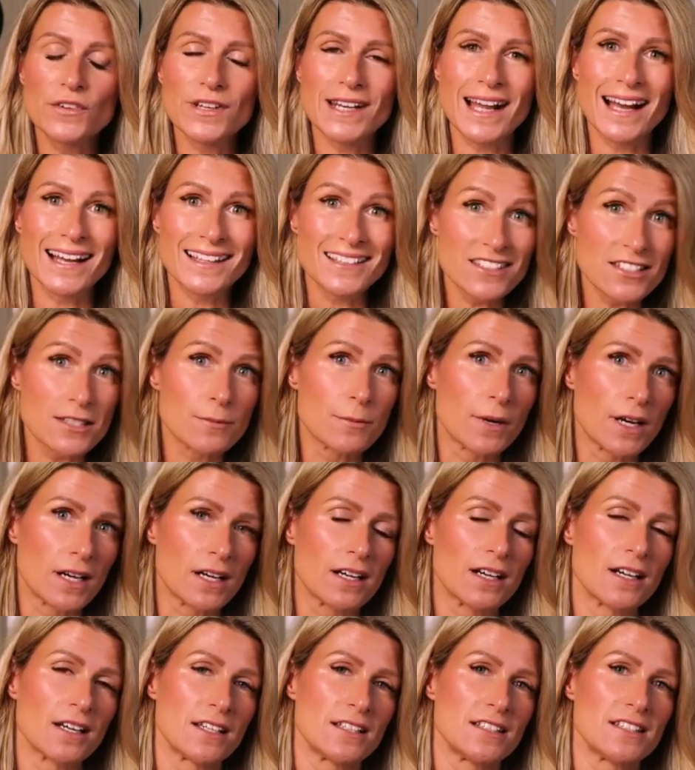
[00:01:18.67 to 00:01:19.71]
of it
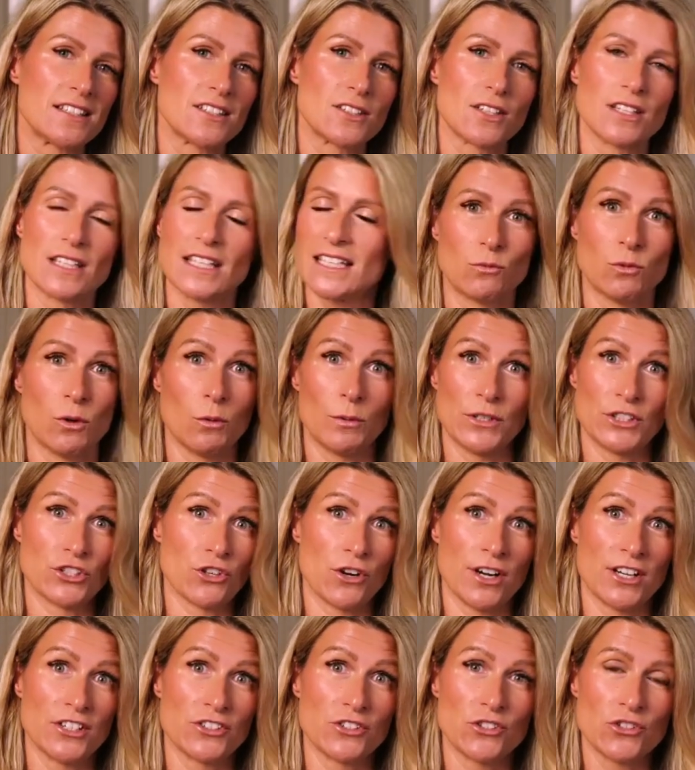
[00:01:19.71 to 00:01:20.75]
undermines what we're
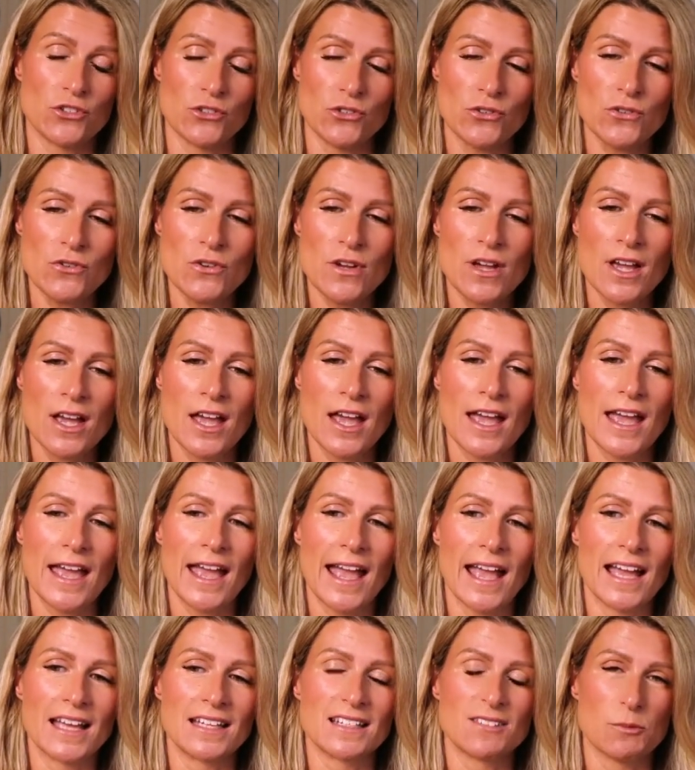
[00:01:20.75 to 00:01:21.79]
trying to do
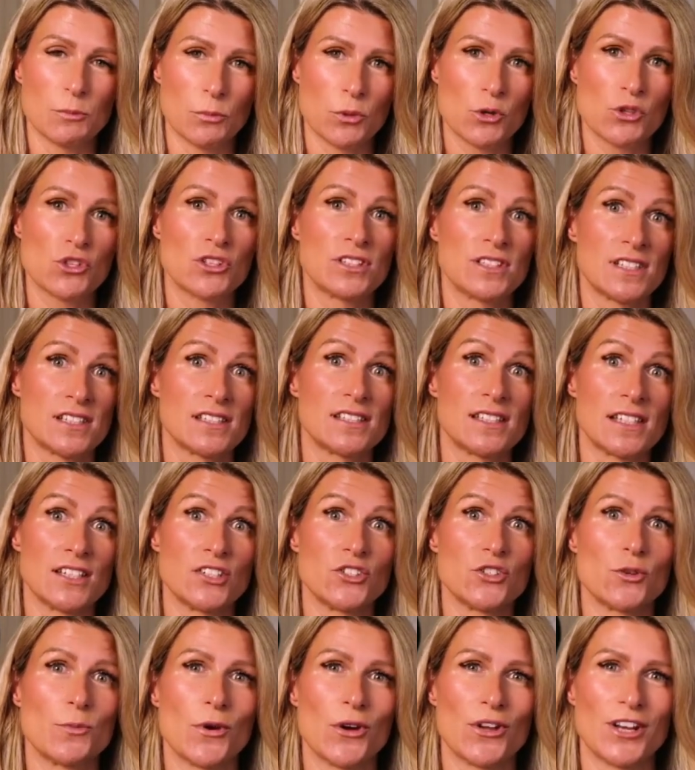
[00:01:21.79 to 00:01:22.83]
and pushes us
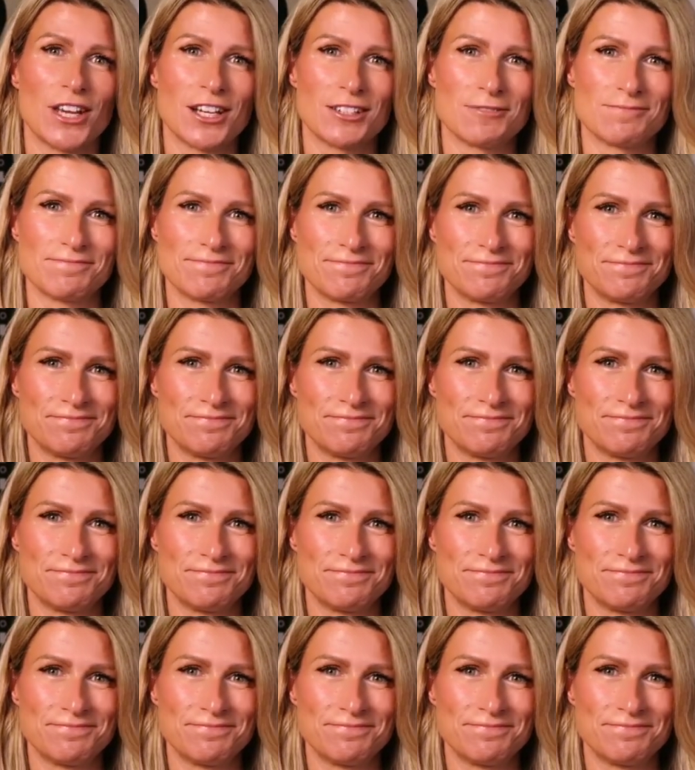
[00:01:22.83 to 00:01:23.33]
into burnout.